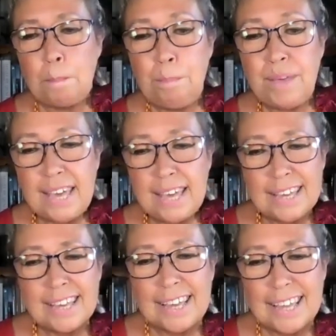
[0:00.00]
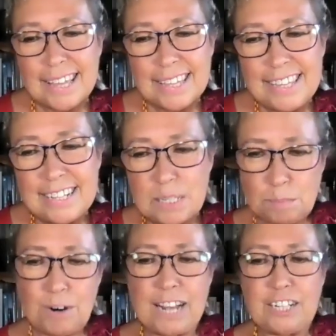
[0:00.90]
big
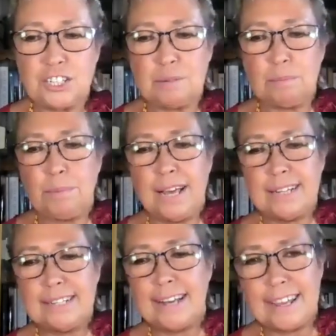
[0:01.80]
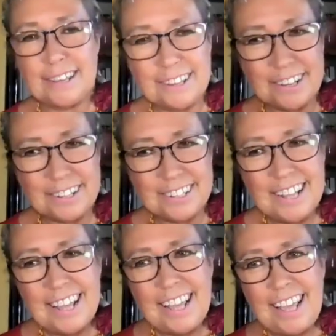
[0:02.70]
inspiration behind Tiger Girl
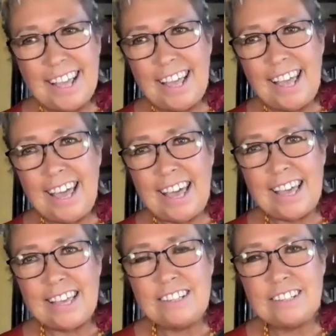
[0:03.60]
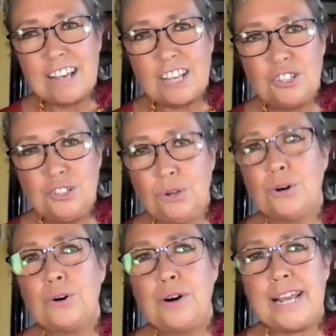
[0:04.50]
is a
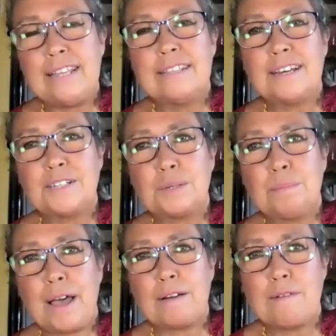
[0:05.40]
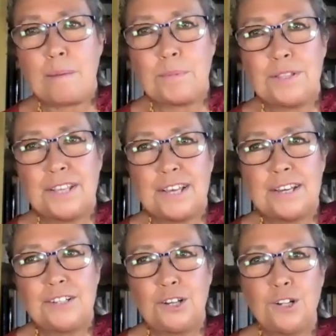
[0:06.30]
story that my grandmother
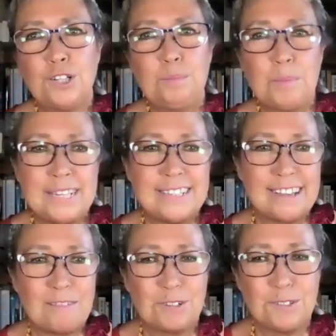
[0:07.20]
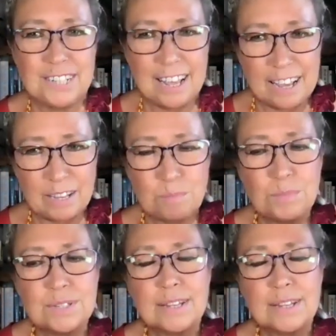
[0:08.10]
told me several times